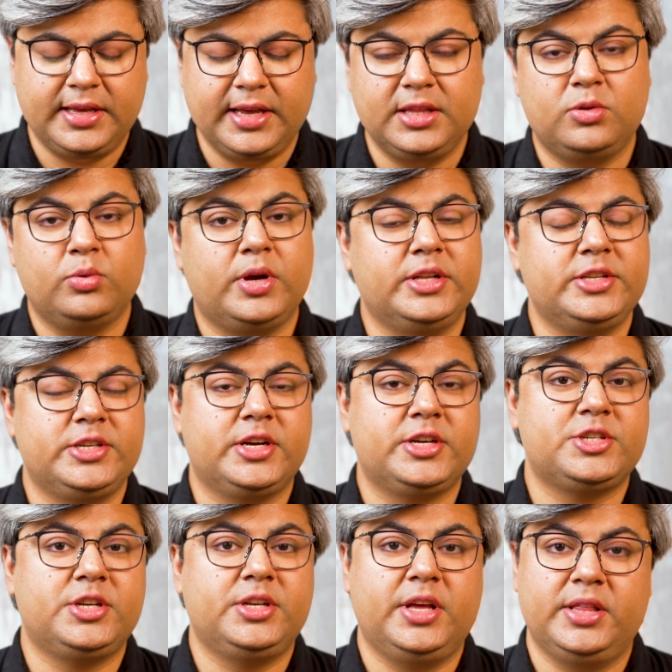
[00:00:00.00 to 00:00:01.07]
Ketu
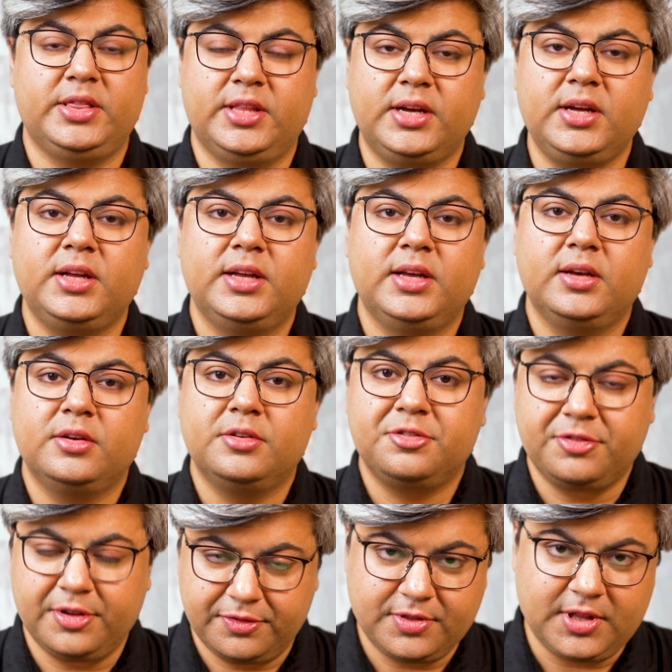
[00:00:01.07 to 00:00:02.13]
conjunction in the
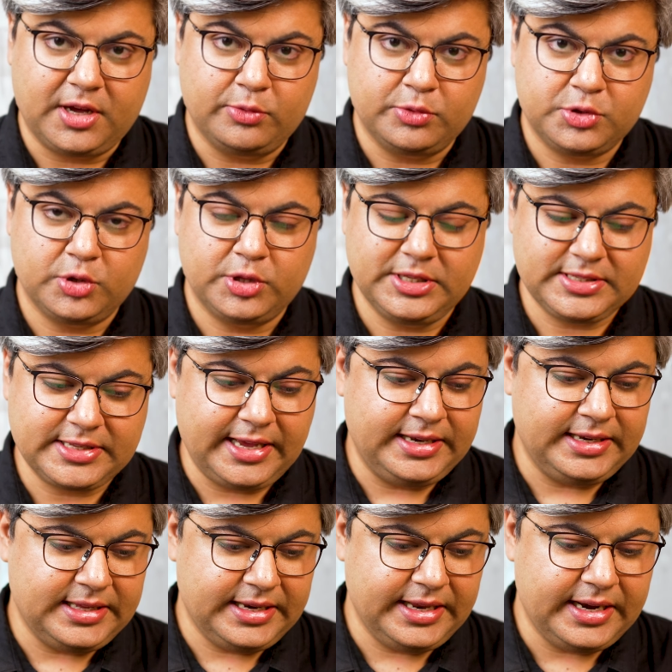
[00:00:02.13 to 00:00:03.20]
5th house. So this
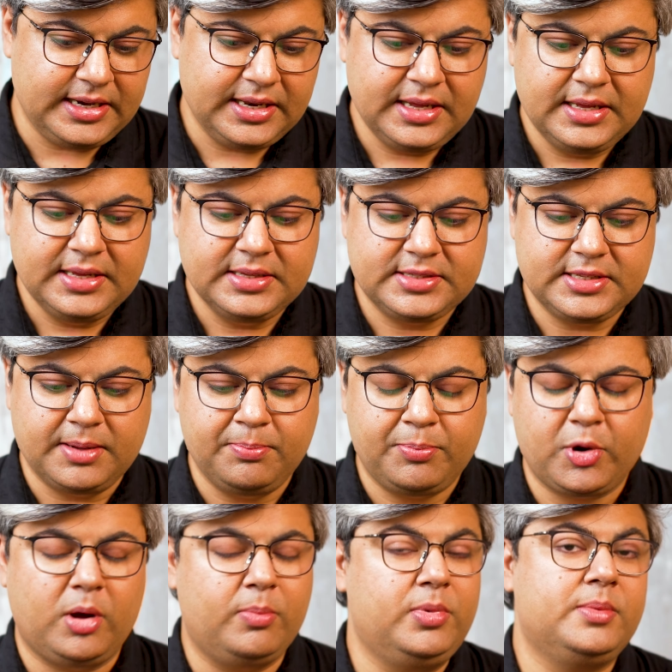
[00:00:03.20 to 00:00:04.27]
can create some
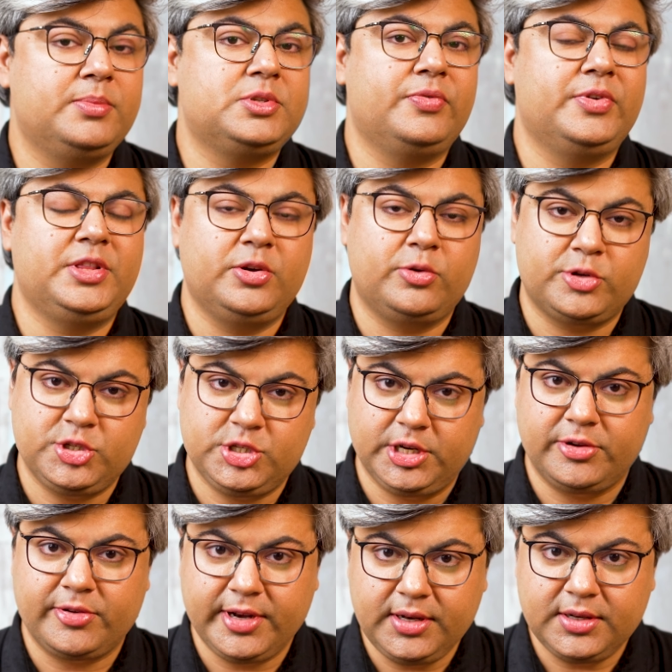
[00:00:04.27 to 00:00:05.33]
problems with your
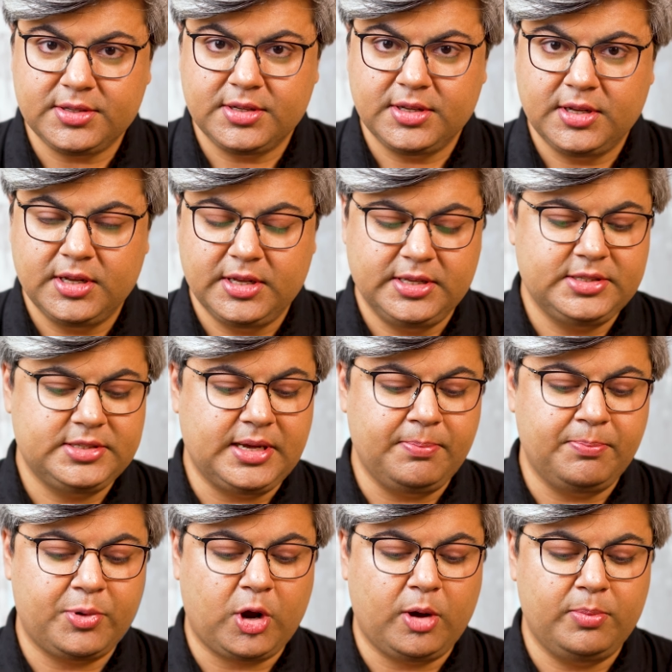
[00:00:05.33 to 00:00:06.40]
children,
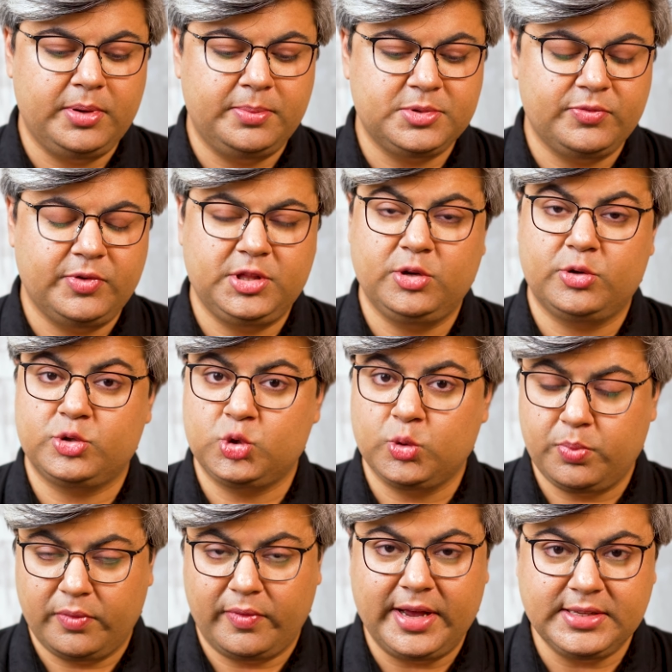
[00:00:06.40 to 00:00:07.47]
some problems with your
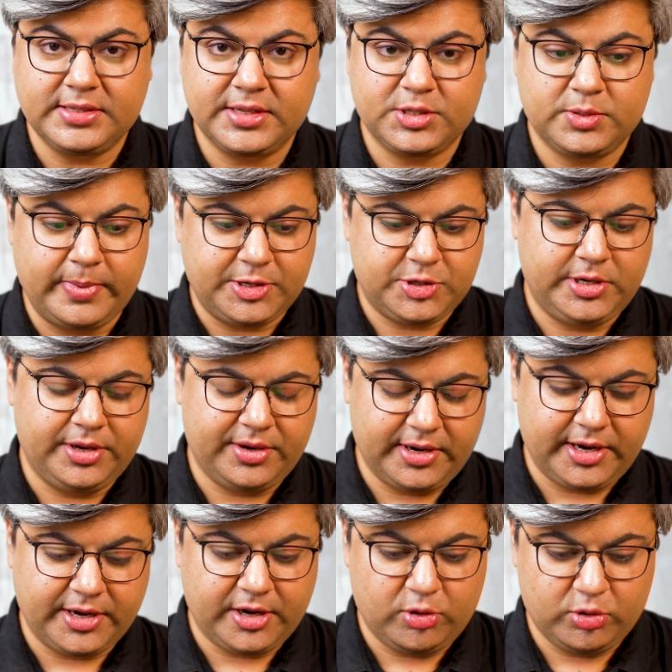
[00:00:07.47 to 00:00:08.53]
supervisors, especially
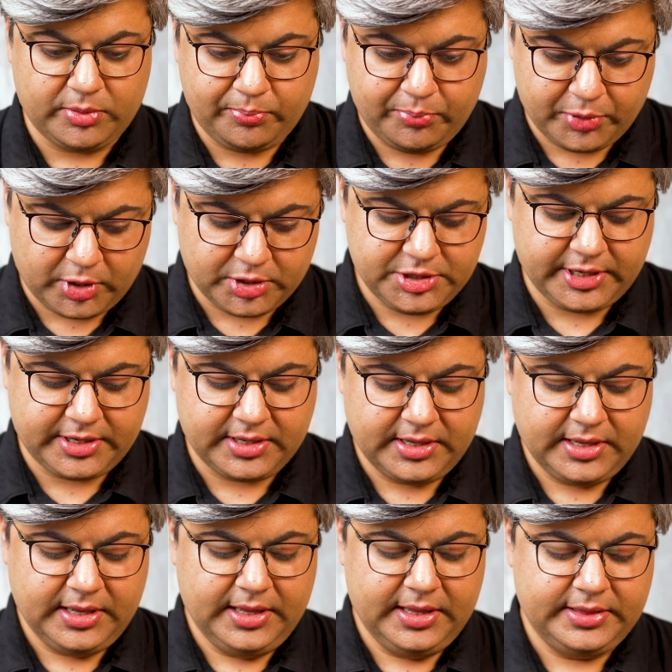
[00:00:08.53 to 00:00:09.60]
related to the project
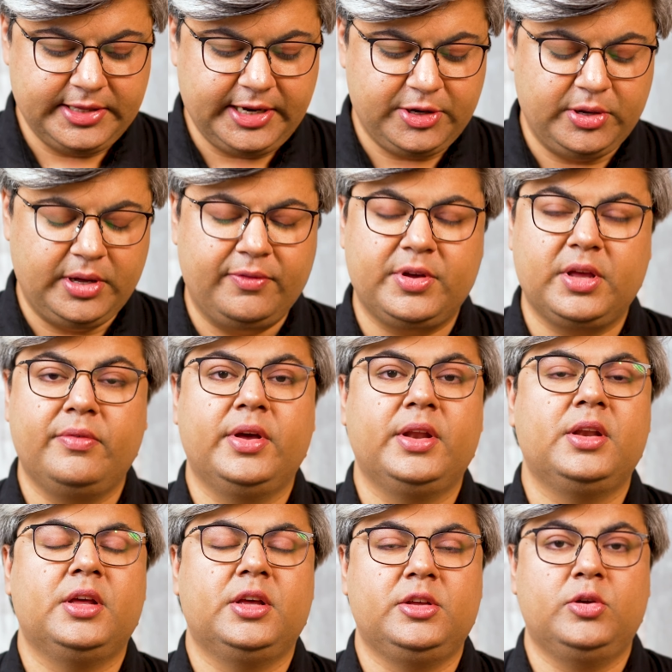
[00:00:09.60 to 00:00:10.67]
that you have
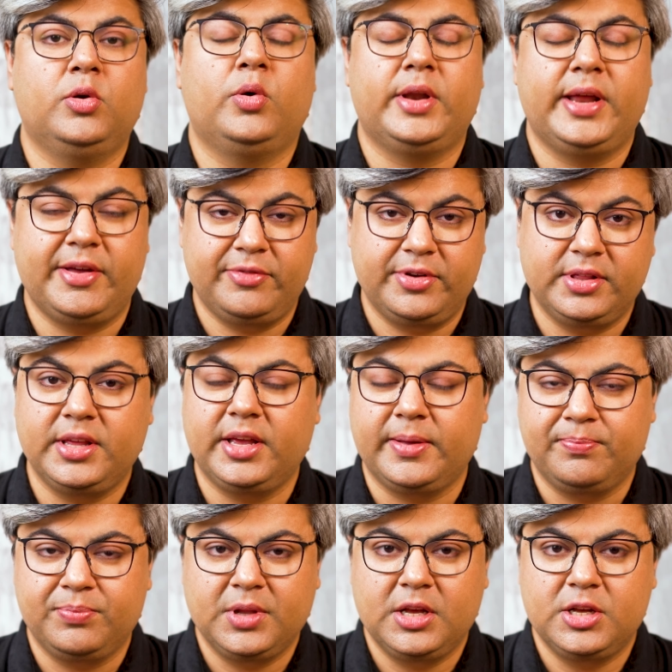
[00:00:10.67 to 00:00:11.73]
given your
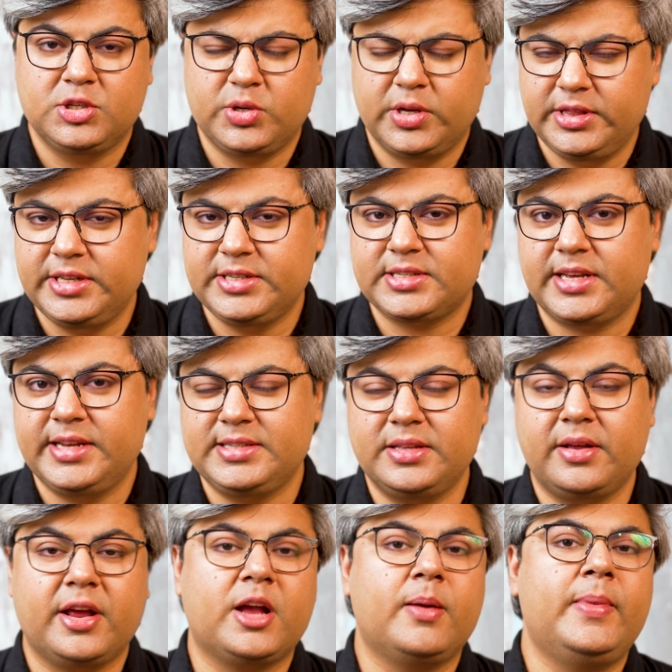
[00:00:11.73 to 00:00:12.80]
everything. So in this case, the
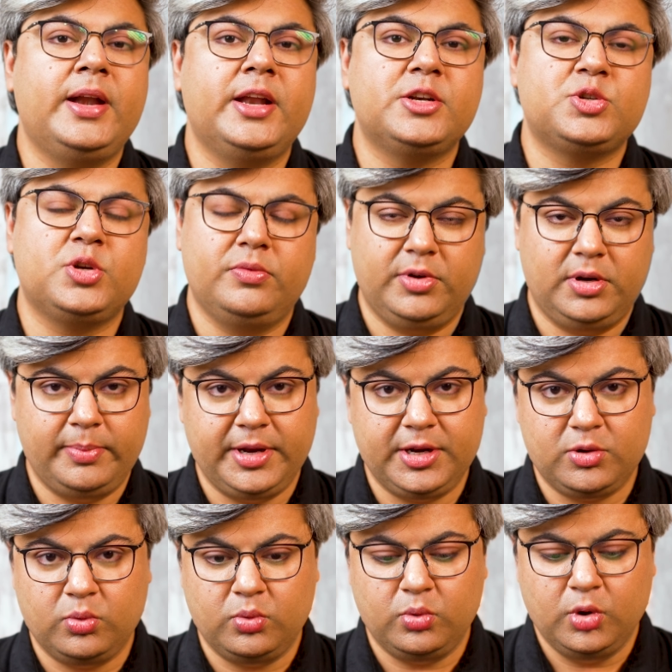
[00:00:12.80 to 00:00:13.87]
recommendation will be
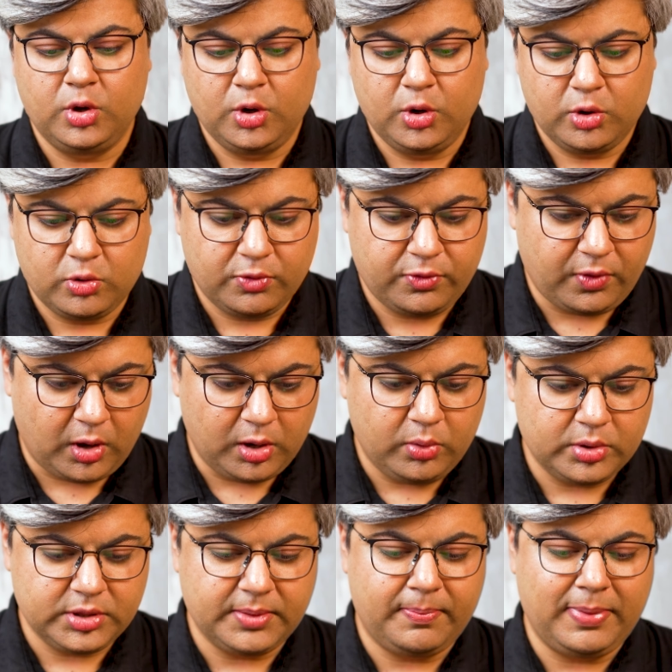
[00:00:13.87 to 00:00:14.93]
to follow
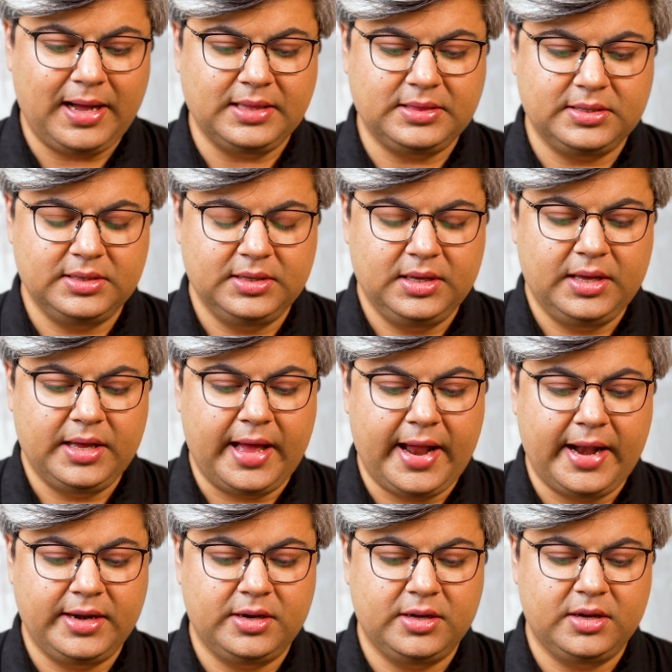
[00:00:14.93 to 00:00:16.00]
the path
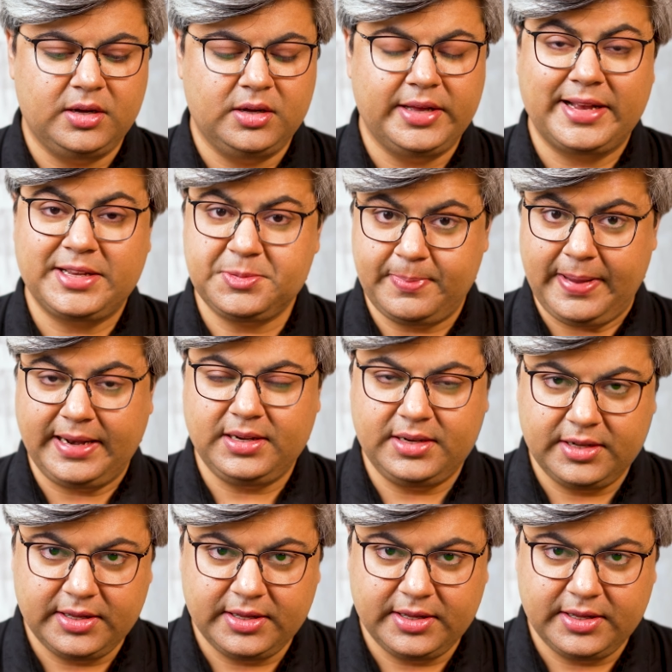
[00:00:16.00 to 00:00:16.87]
and expect